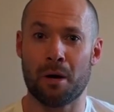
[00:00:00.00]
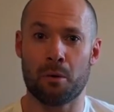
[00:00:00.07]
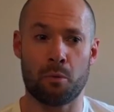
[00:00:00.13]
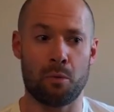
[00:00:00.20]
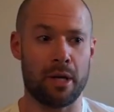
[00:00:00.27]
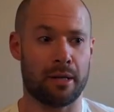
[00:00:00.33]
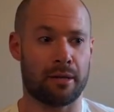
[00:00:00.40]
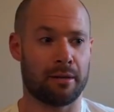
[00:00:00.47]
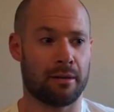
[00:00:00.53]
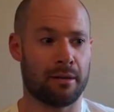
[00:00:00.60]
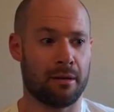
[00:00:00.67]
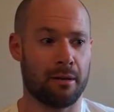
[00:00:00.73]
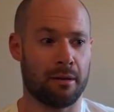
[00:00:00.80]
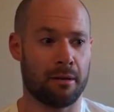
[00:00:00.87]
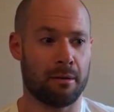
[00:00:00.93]
with
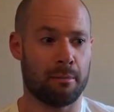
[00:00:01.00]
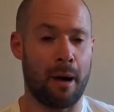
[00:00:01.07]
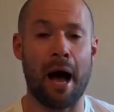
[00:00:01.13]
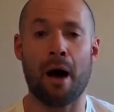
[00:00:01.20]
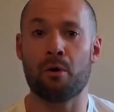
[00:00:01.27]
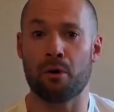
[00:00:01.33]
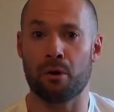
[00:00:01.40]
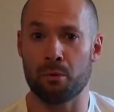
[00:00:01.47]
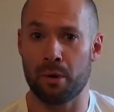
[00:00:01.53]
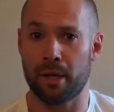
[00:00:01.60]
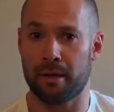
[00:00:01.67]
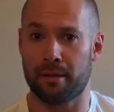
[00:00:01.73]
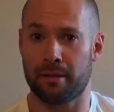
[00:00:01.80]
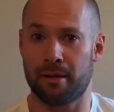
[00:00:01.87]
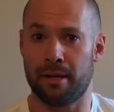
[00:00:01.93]
power,
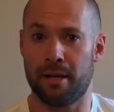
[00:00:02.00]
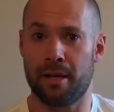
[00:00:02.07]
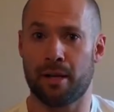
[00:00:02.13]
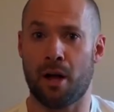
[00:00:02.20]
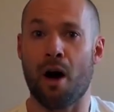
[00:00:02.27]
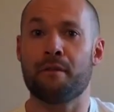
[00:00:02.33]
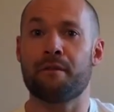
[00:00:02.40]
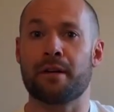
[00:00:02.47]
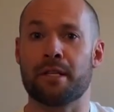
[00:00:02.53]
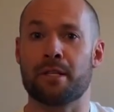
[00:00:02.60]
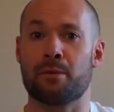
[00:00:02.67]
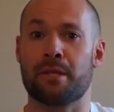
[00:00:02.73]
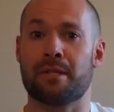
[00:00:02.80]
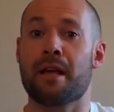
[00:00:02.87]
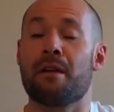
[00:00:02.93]
with
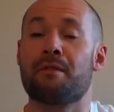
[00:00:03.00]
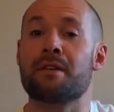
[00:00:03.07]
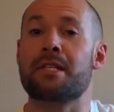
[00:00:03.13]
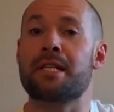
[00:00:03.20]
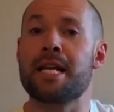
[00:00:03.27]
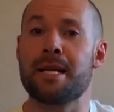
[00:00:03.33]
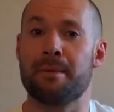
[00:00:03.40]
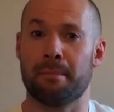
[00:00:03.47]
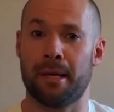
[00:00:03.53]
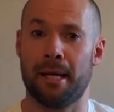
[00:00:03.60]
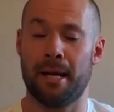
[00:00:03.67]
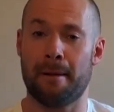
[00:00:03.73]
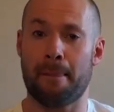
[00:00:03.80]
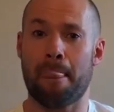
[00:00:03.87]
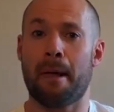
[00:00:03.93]
confidence, with self-esteem,
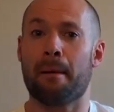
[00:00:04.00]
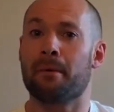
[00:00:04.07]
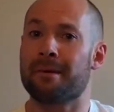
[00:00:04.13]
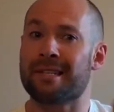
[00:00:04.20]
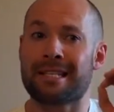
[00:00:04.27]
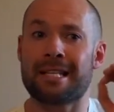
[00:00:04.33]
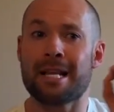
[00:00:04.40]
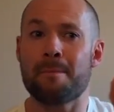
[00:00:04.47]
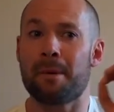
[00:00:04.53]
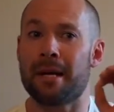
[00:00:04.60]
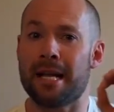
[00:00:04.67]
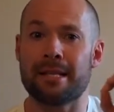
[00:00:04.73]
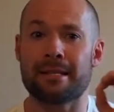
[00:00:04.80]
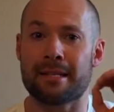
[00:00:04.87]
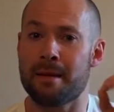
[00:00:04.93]

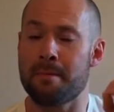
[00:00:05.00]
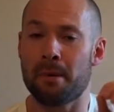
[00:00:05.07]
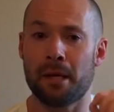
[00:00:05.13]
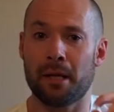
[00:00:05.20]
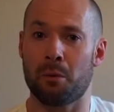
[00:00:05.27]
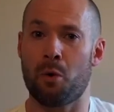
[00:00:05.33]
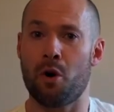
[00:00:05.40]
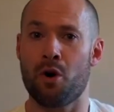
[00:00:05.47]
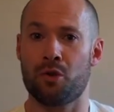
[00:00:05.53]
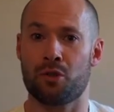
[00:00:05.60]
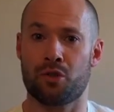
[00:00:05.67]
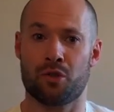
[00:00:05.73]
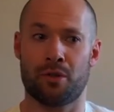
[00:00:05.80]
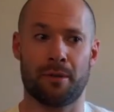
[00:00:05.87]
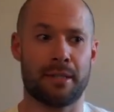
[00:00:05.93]
slipping in simple little
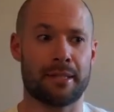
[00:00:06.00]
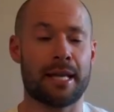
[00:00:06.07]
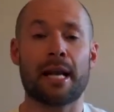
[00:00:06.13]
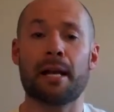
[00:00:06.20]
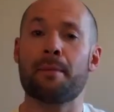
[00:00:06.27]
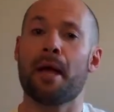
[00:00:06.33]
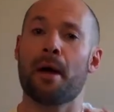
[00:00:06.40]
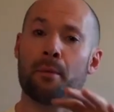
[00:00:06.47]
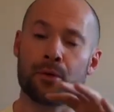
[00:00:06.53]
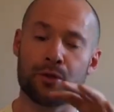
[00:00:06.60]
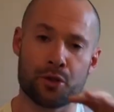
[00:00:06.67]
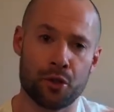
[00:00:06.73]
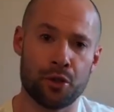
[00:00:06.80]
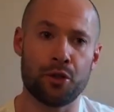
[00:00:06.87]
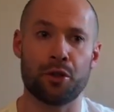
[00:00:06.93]
words, telling me I
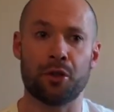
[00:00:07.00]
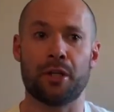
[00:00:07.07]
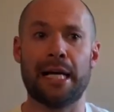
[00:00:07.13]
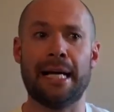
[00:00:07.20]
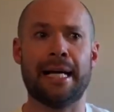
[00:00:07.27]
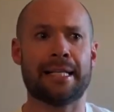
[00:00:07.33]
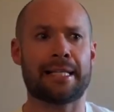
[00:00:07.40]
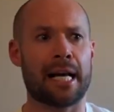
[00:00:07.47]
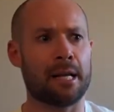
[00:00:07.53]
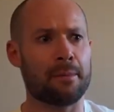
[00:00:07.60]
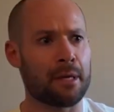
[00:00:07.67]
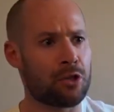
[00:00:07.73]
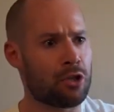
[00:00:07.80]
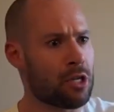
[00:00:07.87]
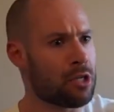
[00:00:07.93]
was good, telling
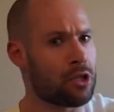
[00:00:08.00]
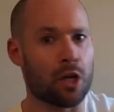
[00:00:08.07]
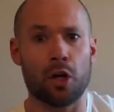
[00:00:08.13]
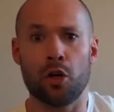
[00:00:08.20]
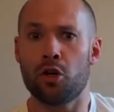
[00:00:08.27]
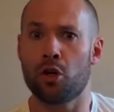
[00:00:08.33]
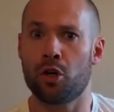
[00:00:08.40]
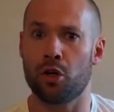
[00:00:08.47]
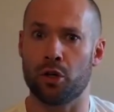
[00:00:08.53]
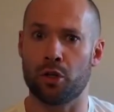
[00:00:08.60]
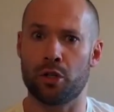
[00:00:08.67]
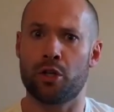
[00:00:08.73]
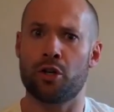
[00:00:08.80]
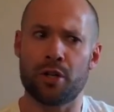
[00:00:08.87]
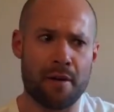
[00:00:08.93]
me, geez, you look
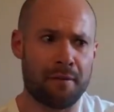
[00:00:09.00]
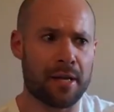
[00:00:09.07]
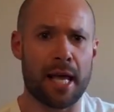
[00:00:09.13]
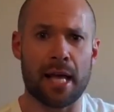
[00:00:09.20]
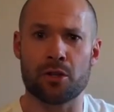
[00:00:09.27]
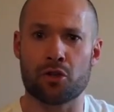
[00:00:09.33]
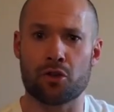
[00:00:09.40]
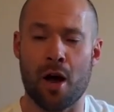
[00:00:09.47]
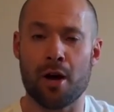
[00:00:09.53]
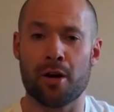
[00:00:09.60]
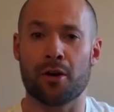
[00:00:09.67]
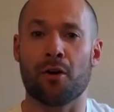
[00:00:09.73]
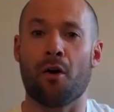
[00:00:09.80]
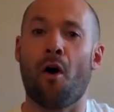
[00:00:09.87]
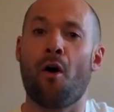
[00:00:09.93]
good, you're definitely getting
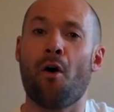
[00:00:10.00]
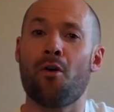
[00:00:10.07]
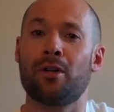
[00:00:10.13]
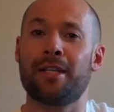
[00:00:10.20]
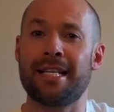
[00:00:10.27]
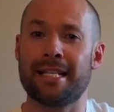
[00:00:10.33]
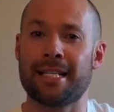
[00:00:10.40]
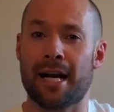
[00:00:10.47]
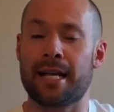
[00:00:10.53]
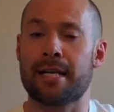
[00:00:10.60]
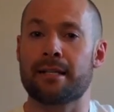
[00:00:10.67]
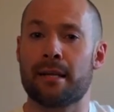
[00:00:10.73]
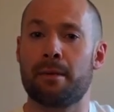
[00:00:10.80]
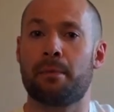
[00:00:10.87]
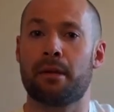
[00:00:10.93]
stronger, all these kind
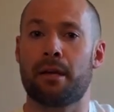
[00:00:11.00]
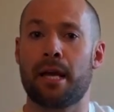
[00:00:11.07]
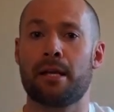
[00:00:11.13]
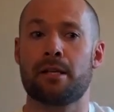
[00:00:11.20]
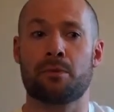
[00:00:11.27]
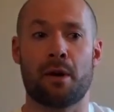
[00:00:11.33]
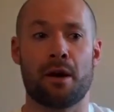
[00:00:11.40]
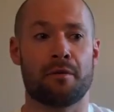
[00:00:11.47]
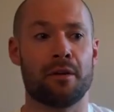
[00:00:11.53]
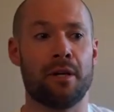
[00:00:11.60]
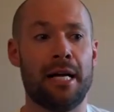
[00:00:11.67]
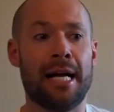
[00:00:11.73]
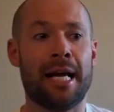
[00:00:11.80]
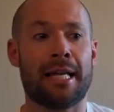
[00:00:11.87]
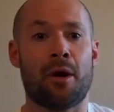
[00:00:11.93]
of simple things, whatever.
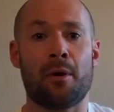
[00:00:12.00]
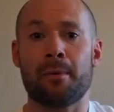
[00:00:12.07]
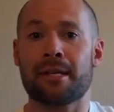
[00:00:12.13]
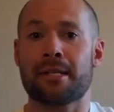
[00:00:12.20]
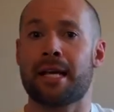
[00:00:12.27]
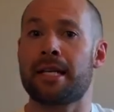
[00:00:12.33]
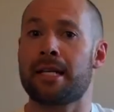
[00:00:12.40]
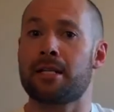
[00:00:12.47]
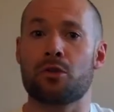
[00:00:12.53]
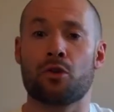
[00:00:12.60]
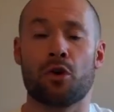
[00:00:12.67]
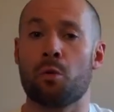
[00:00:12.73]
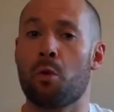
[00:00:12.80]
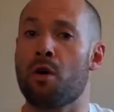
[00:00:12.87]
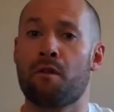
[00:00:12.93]
Now, I'm not saying this is
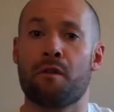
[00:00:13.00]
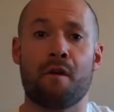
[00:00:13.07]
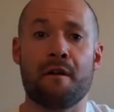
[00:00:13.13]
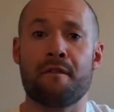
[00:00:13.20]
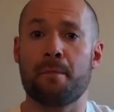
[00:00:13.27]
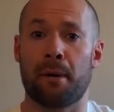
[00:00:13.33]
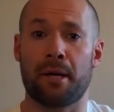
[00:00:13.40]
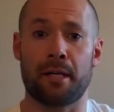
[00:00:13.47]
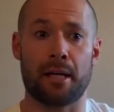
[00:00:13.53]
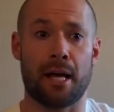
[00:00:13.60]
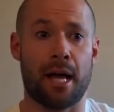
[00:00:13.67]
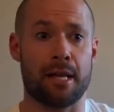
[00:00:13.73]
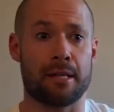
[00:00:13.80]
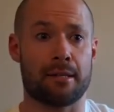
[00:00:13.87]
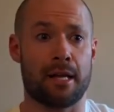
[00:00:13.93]
going to work for everybody that
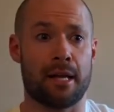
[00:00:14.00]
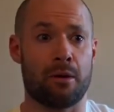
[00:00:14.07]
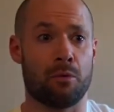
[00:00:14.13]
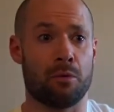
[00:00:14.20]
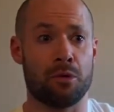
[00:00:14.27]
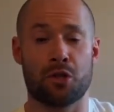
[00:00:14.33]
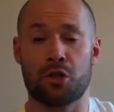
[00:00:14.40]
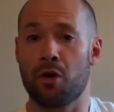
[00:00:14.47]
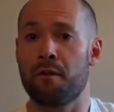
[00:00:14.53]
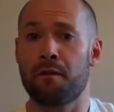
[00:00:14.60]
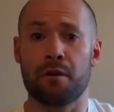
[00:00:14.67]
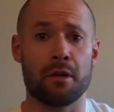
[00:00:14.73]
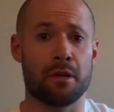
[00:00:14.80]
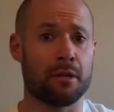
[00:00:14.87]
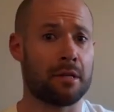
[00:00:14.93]
has or is
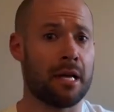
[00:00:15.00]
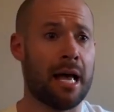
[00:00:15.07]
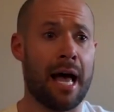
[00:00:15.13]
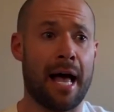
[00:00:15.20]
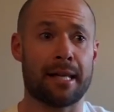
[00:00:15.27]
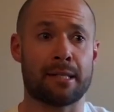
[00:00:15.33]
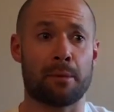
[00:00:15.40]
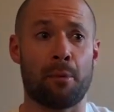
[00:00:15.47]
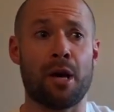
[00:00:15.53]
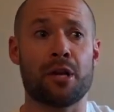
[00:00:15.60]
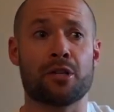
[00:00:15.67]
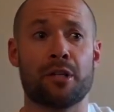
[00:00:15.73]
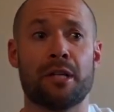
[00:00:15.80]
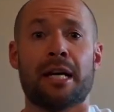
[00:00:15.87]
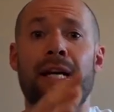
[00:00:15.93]
suffering and has
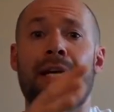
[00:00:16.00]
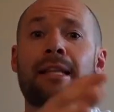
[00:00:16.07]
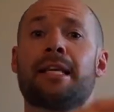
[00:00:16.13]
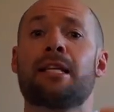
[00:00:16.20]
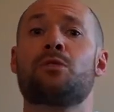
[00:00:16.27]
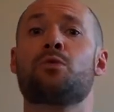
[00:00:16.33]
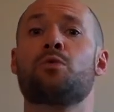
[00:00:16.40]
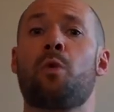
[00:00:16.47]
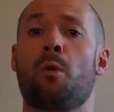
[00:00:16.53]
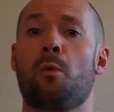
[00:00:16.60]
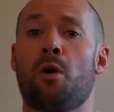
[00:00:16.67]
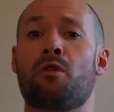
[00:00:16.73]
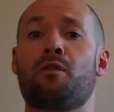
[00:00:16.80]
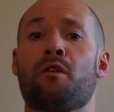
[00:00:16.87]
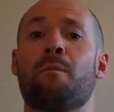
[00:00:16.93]
depression. This was what
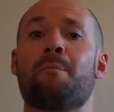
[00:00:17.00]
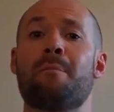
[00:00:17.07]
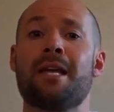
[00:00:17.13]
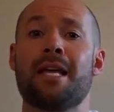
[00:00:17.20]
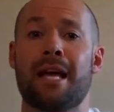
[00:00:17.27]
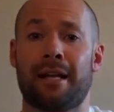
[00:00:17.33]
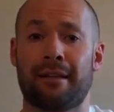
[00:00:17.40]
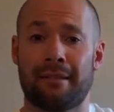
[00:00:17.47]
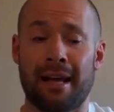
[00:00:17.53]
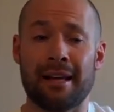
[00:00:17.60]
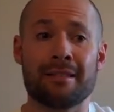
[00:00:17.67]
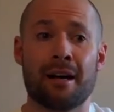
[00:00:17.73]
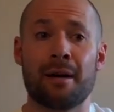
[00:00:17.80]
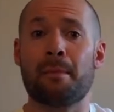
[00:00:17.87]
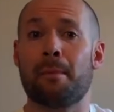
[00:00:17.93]
worked for me at
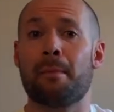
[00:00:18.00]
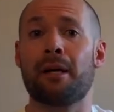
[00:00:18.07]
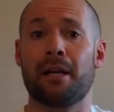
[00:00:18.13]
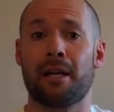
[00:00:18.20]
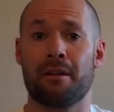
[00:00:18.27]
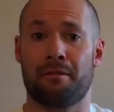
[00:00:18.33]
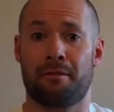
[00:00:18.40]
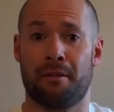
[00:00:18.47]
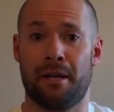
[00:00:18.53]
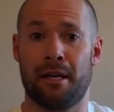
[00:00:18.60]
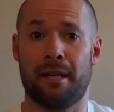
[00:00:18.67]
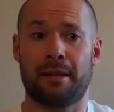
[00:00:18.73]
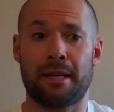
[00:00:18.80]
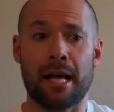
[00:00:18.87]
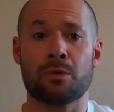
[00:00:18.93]
that time in my life.
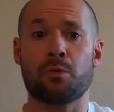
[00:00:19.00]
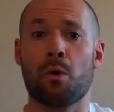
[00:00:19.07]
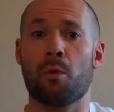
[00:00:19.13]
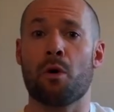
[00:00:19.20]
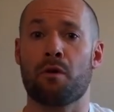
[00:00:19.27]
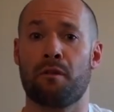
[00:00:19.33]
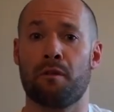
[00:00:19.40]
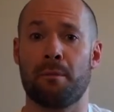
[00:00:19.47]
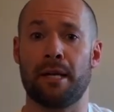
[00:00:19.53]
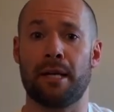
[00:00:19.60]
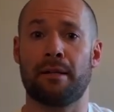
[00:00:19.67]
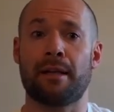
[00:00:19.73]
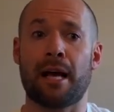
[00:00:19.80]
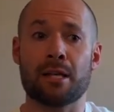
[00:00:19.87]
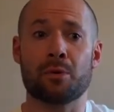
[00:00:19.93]
That's what worked for
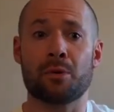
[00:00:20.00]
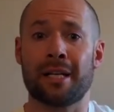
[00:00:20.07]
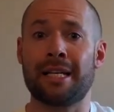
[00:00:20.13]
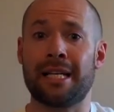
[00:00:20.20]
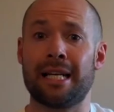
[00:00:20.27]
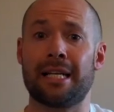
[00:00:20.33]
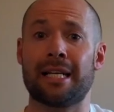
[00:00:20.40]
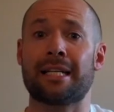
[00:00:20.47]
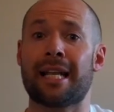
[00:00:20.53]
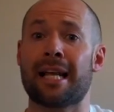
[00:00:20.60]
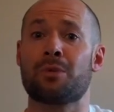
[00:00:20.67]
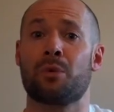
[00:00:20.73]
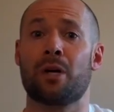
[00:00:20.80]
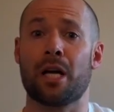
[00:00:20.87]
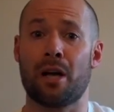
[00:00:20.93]
me. That's what I needed, and
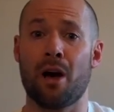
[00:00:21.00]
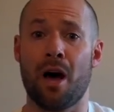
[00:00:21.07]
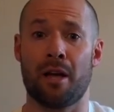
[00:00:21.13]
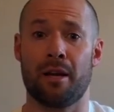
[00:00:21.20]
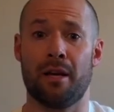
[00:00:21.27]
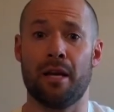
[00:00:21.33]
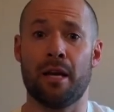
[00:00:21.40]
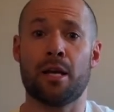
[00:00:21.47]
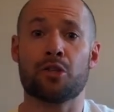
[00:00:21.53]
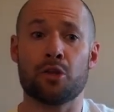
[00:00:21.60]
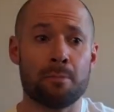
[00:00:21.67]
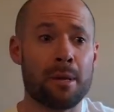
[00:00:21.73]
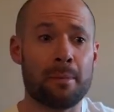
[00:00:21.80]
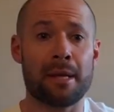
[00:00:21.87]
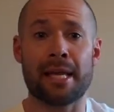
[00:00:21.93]
that's what I got.
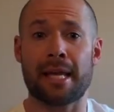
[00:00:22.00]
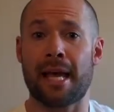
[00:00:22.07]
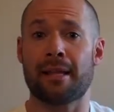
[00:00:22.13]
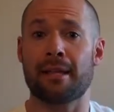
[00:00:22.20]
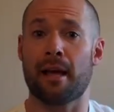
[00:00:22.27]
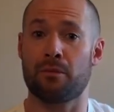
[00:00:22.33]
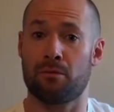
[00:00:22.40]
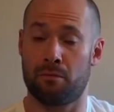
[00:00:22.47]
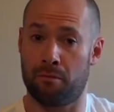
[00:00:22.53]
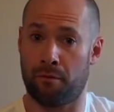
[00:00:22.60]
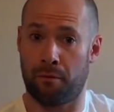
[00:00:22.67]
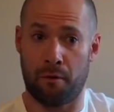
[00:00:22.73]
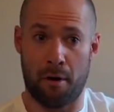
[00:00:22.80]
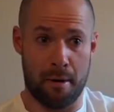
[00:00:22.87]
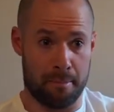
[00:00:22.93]
Some people can get that
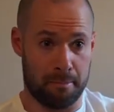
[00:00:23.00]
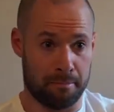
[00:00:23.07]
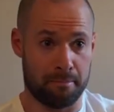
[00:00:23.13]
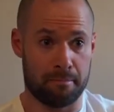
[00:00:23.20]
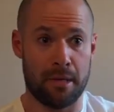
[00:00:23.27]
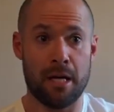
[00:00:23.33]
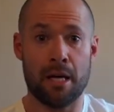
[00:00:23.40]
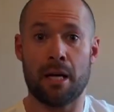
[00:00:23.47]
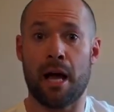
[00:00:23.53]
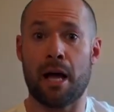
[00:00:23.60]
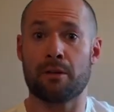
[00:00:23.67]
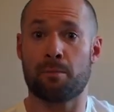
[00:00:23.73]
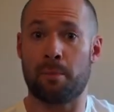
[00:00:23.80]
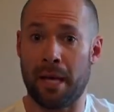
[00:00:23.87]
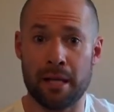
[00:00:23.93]
from
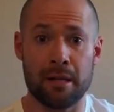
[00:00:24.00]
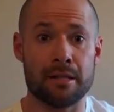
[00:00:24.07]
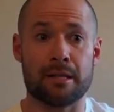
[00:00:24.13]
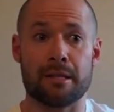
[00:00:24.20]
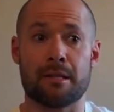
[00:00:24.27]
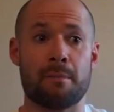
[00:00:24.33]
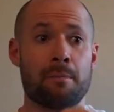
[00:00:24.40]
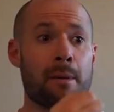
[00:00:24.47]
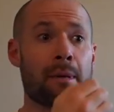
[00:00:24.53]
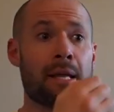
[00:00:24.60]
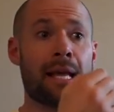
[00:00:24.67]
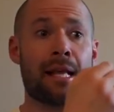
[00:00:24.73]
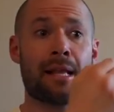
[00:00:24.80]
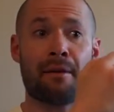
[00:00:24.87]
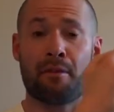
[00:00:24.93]
pills, and some people
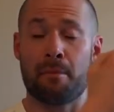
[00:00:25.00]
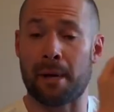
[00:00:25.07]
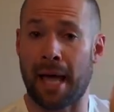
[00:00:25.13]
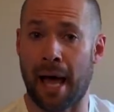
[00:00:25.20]
can get that from a